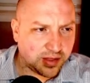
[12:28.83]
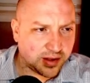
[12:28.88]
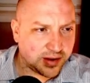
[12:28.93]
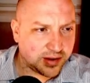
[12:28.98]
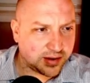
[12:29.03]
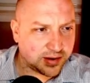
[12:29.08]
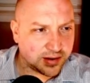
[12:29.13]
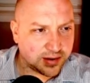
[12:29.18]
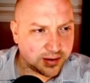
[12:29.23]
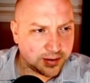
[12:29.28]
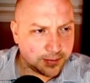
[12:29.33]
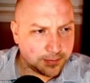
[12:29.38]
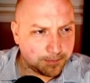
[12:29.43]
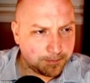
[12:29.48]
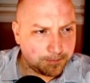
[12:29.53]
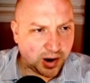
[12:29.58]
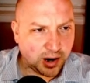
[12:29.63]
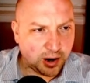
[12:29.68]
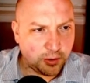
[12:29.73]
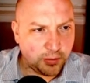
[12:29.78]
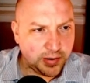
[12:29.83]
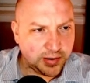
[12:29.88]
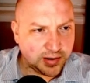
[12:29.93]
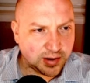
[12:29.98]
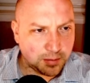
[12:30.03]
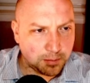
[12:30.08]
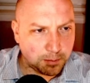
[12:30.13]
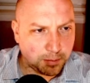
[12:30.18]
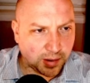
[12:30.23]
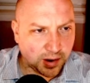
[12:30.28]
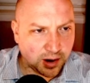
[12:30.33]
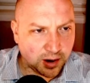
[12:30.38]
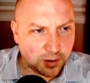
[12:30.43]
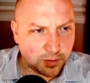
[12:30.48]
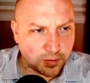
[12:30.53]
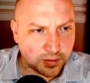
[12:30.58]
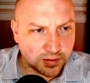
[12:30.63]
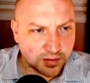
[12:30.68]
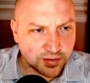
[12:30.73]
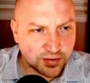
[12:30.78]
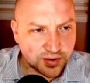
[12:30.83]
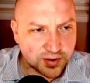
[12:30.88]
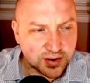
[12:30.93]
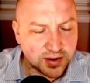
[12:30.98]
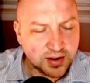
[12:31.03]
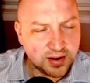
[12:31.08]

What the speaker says: like borrowing and borrowers.